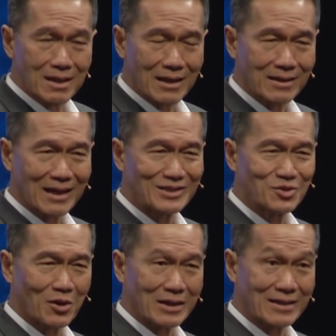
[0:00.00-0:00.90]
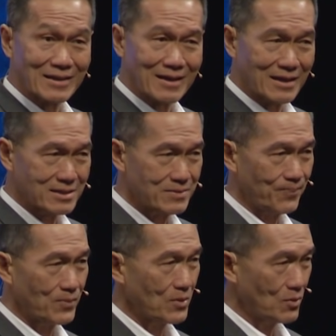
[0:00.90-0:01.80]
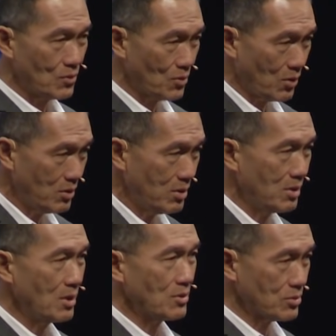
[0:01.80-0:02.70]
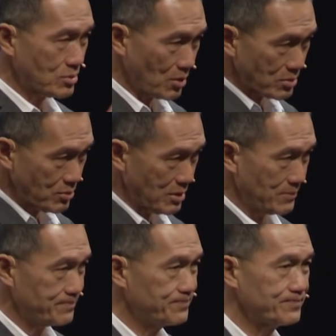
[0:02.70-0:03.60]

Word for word: And God told Ananias, no, you talk to him.